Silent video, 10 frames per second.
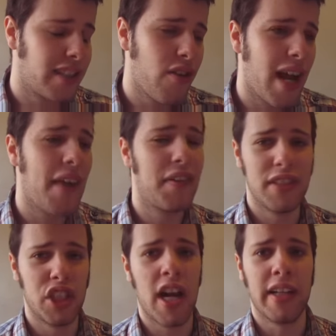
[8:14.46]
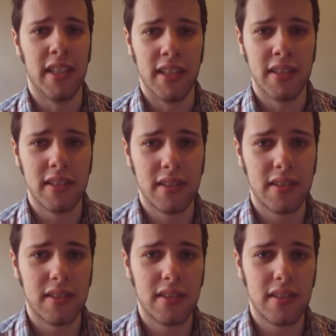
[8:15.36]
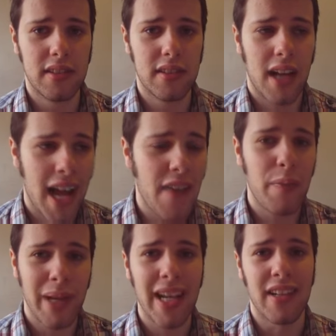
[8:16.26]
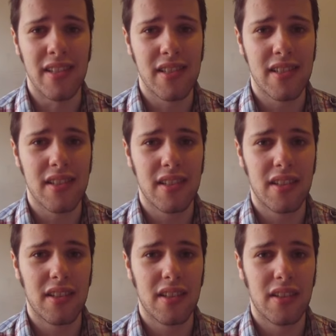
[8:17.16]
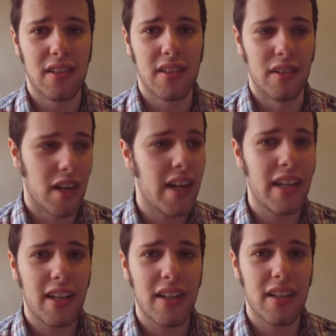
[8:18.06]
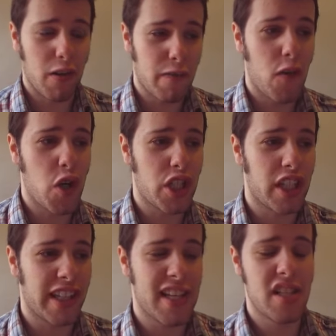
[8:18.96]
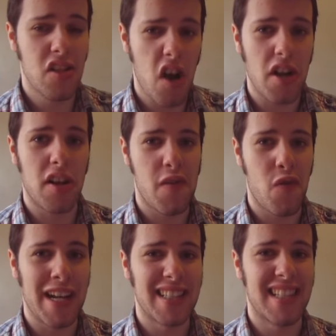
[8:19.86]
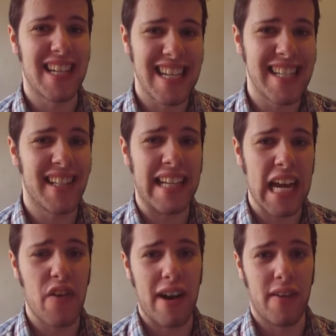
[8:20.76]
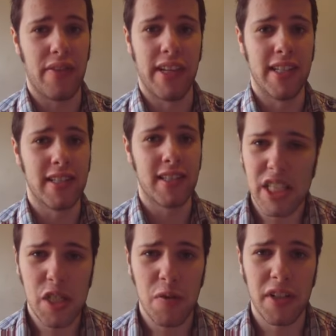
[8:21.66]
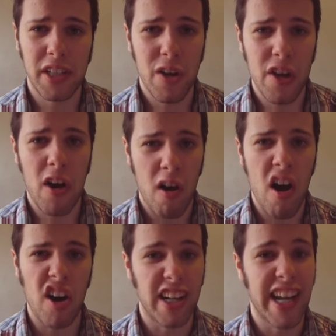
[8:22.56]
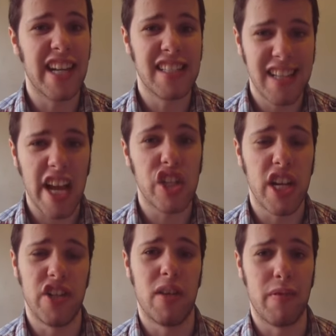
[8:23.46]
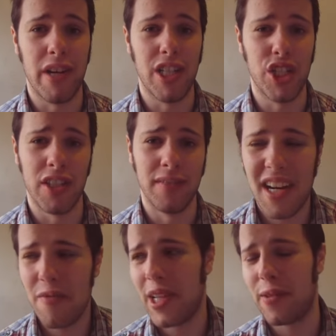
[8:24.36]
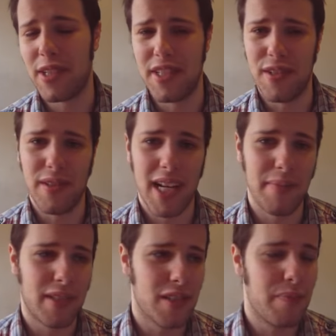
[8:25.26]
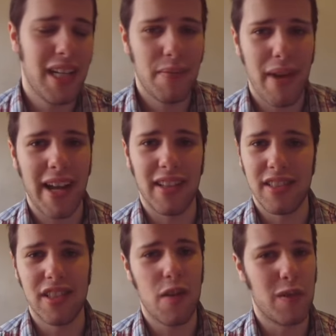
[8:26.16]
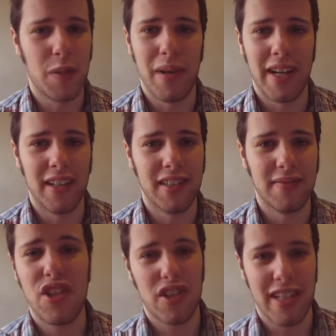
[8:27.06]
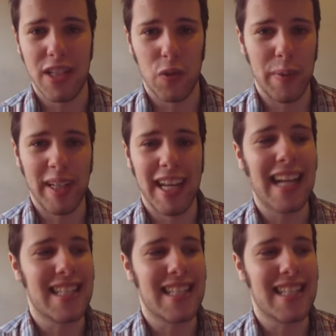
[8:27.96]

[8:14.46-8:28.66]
I don't have a vagina. I have a penis. Alright? Now unfortunately there's not a lot of ways to easily get around this, unless you want to go the whole hog and get a sex change operation. And I don't really want to do that because being male is so much better. It just is, women,